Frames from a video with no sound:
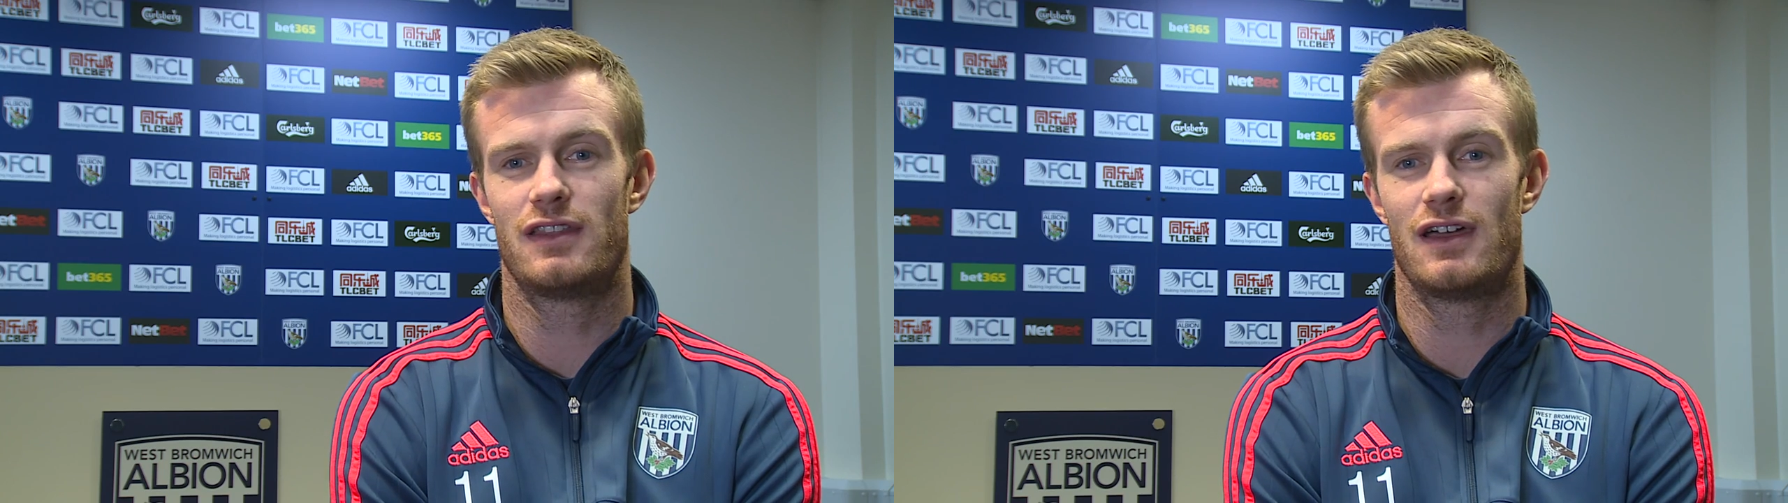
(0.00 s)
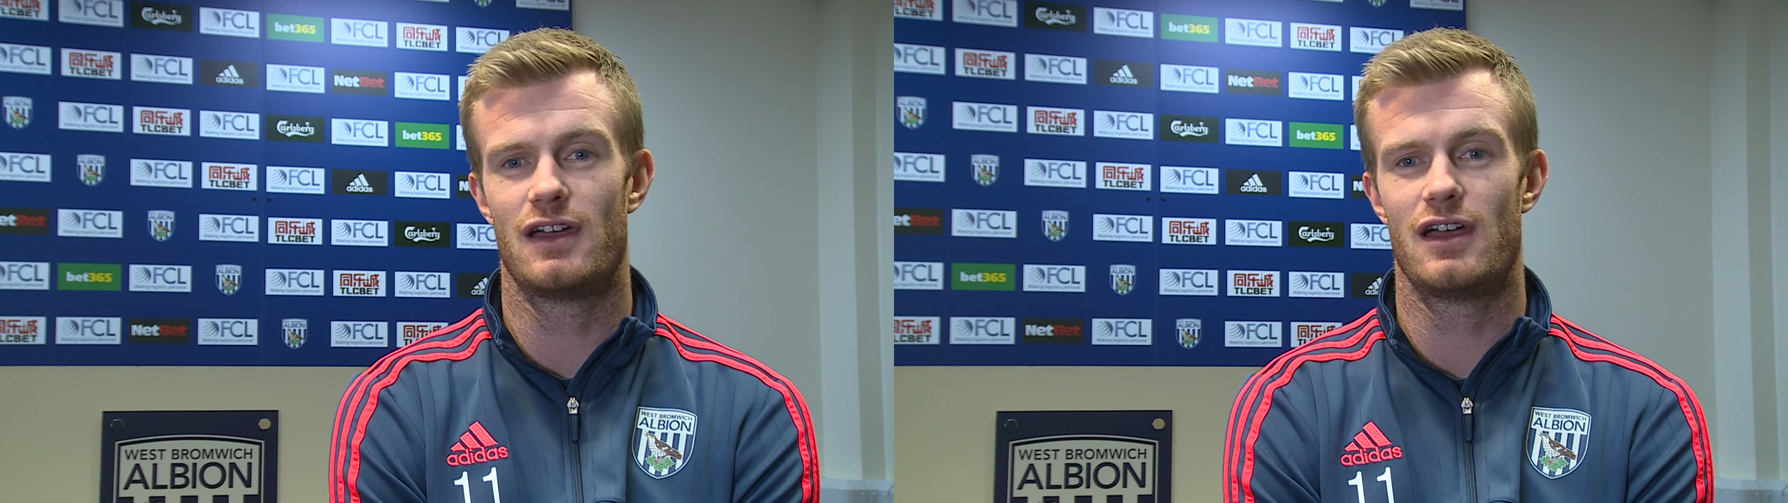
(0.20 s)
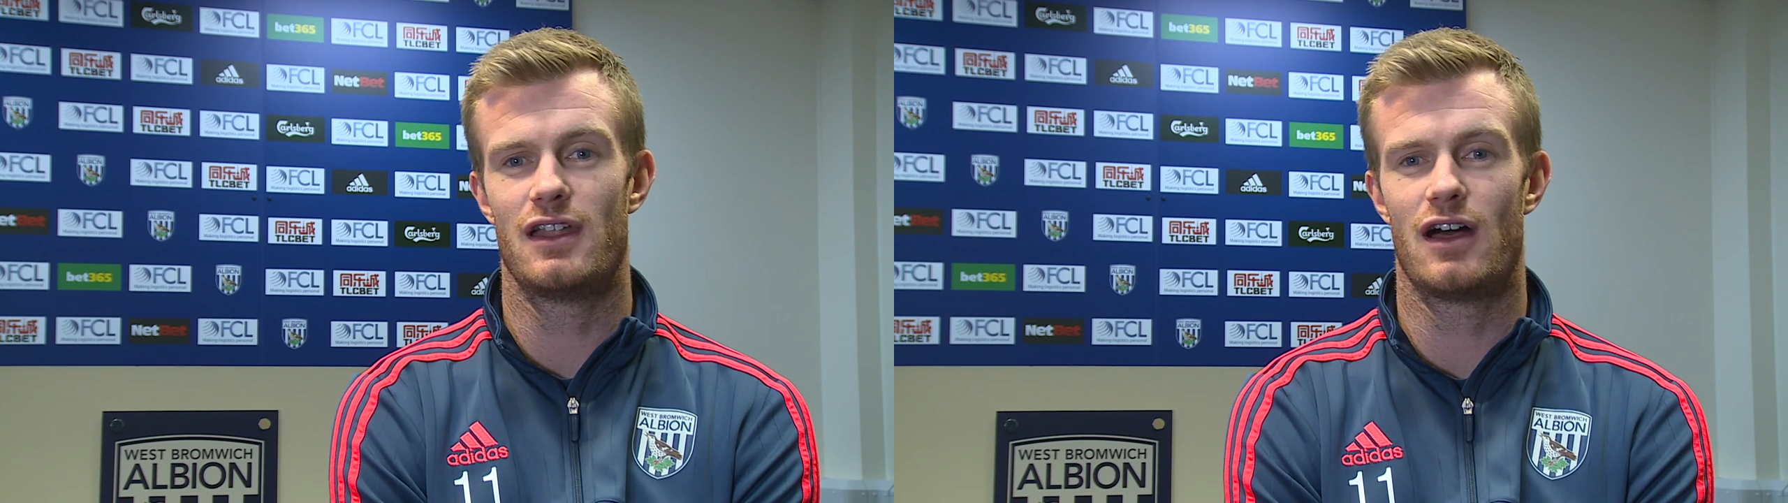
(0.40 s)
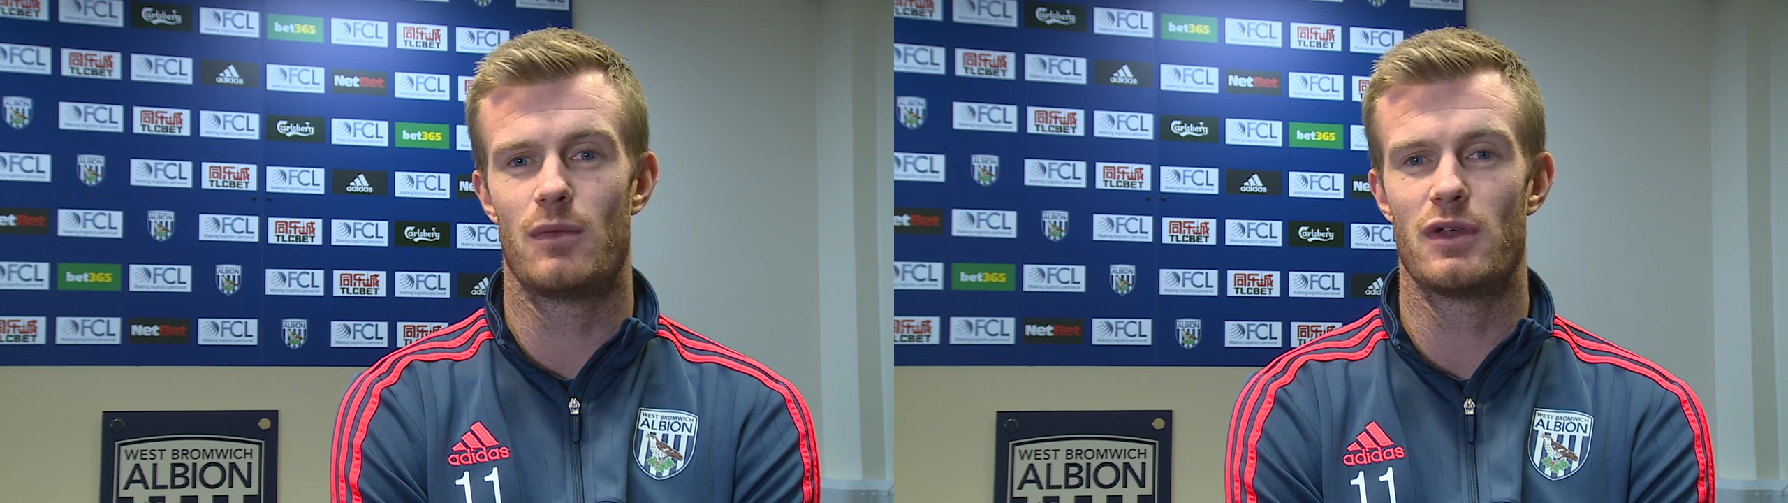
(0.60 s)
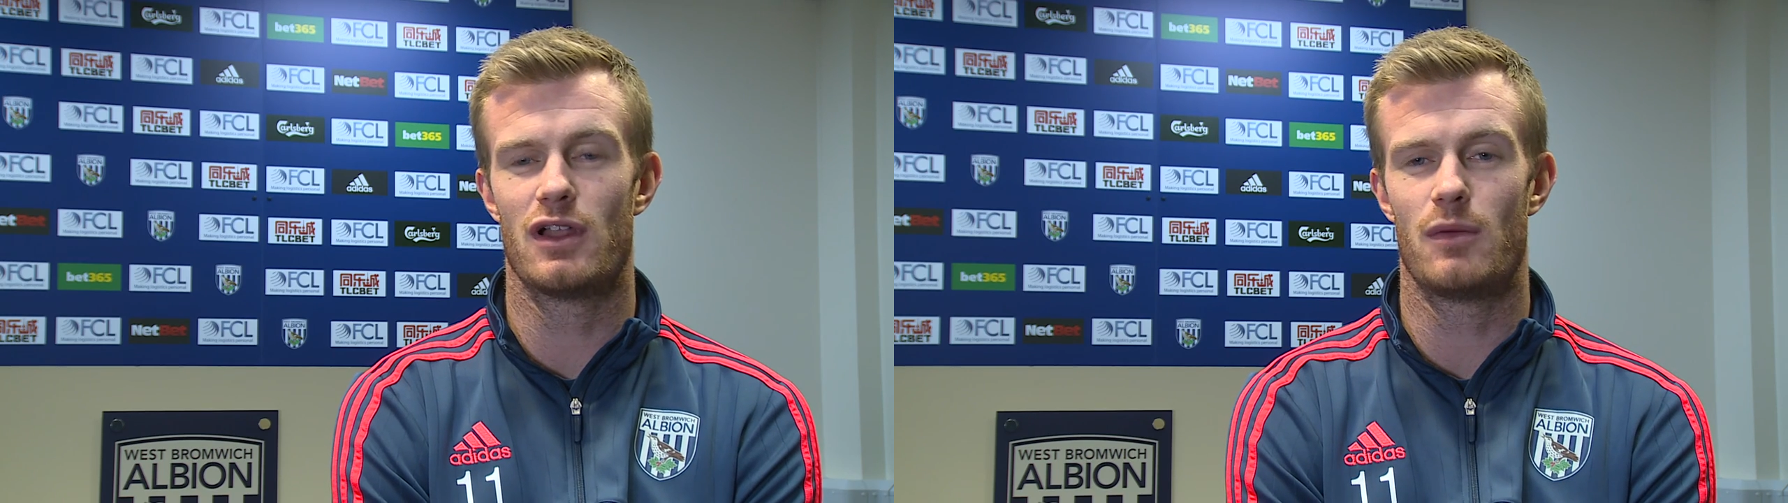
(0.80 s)
it
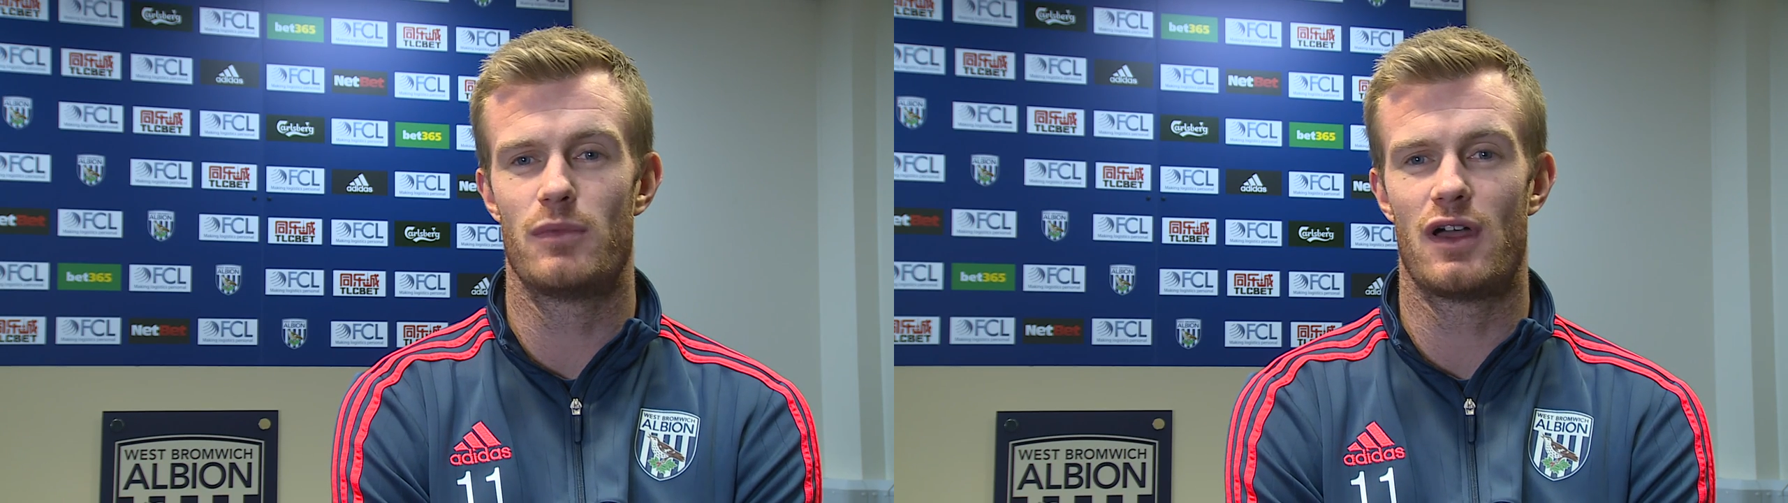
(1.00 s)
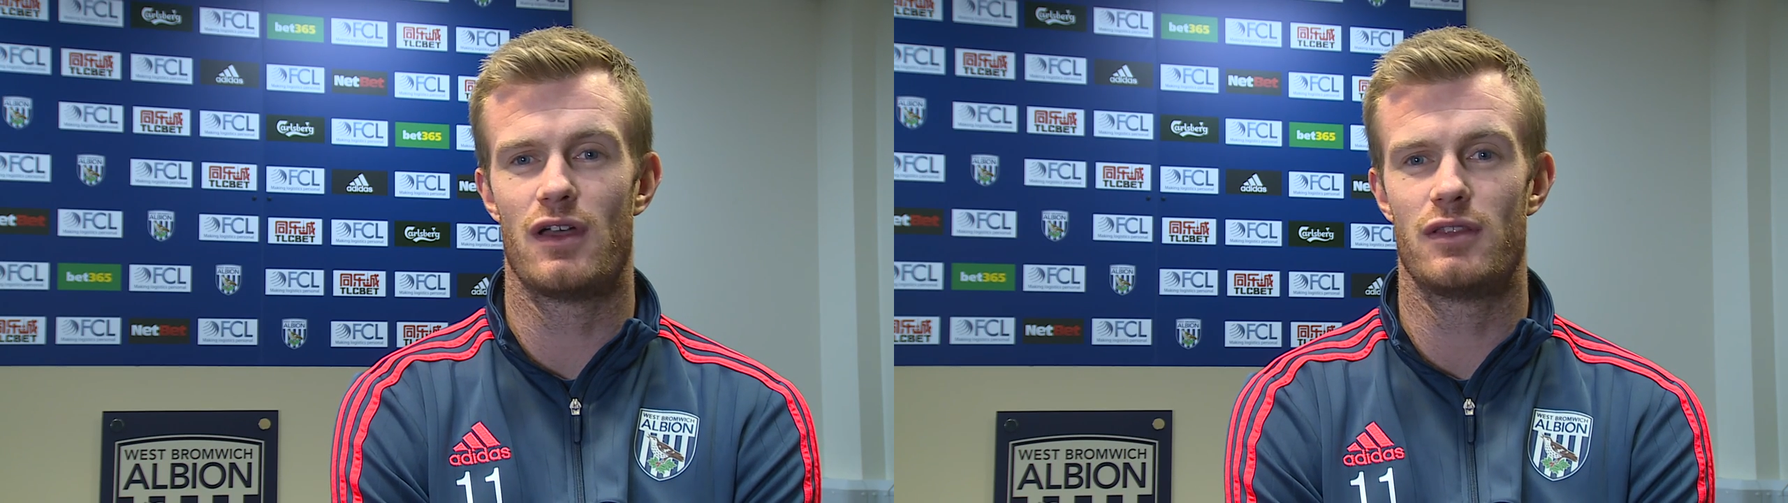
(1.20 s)
helped me a lot